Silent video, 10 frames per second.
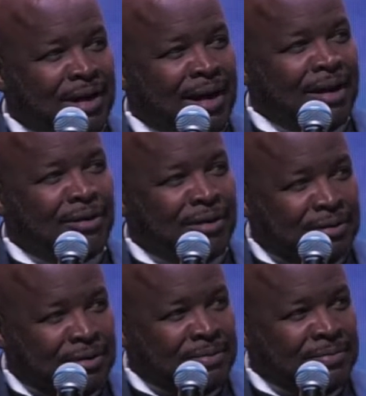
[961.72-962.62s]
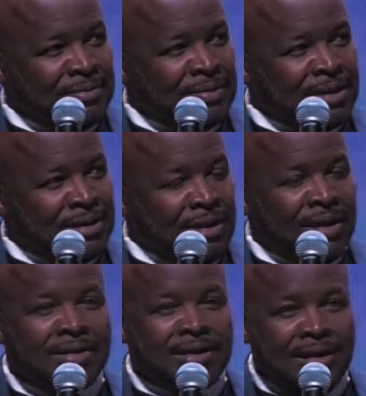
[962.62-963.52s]
agriculture so they
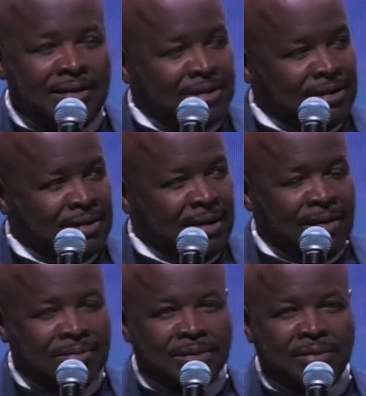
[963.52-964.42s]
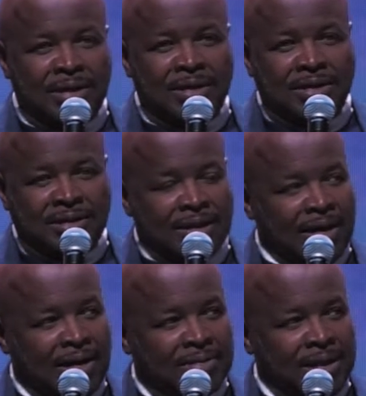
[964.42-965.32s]
can take these jobs and be in these
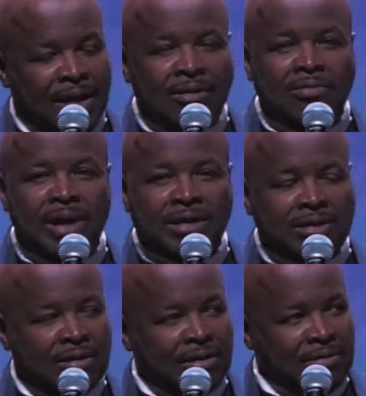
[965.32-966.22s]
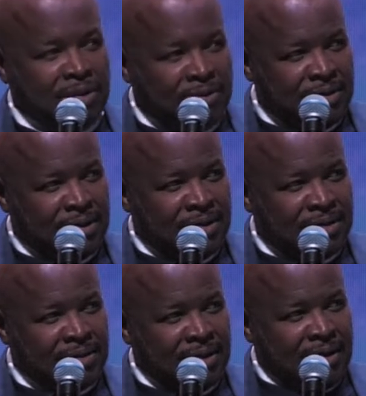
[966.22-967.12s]
jobs. They can go back to their
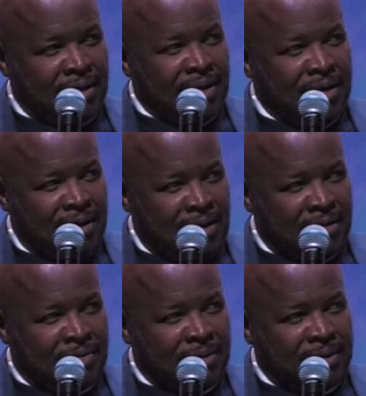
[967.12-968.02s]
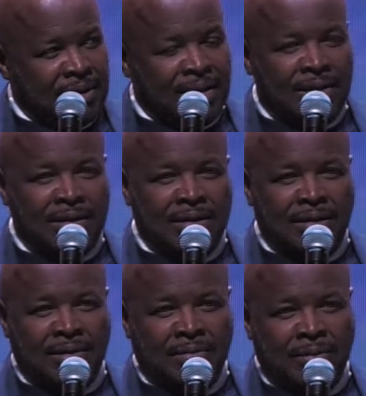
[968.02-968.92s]
communities and help in
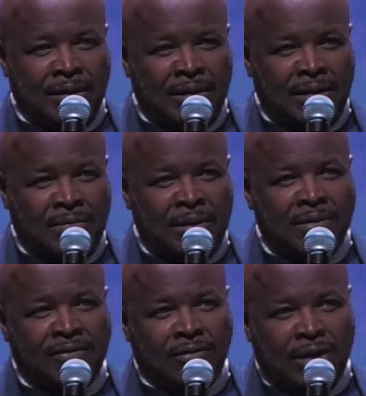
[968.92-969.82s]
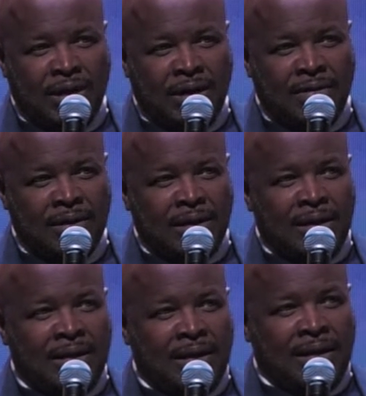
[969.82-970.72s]
a meaningful way.
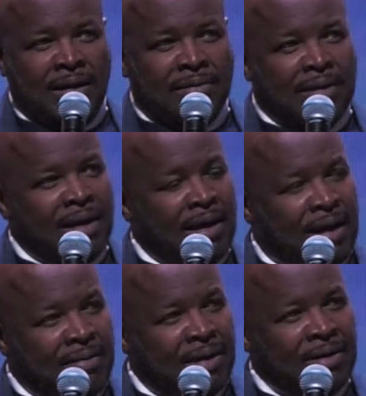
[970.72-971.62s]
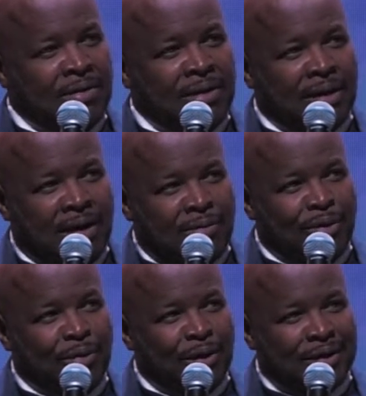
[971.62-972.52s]
And I think you get a lot
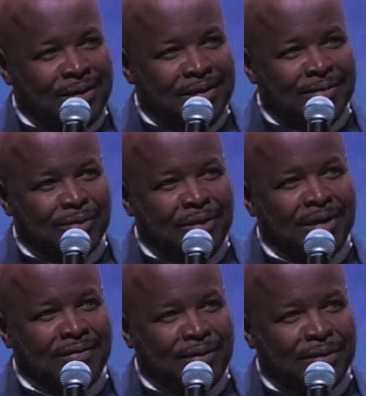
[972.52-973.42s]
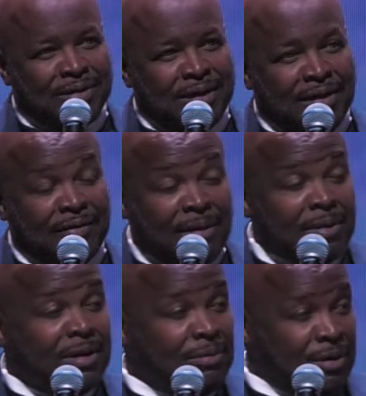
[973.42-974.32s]
more work done when you have folks that are from
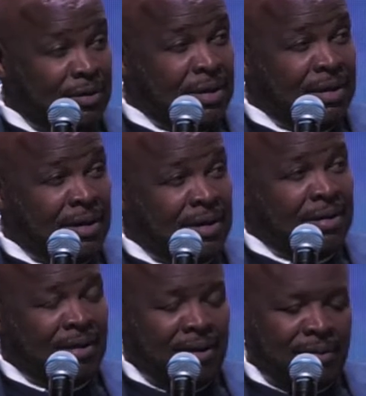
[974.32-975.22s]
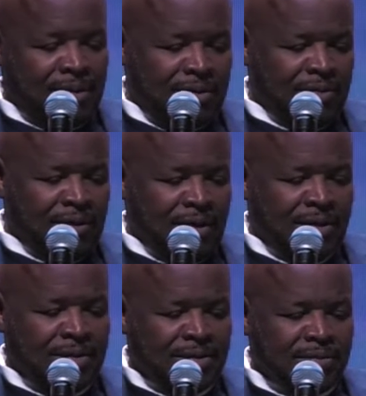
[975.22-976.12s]
the community that are helping to do a lot
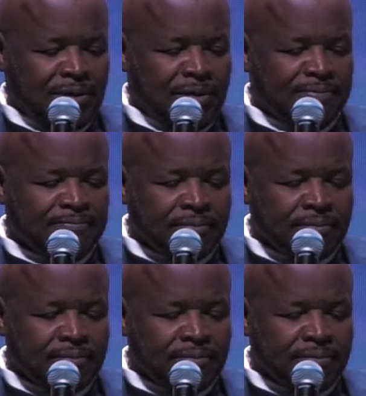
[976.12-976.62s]
of this work.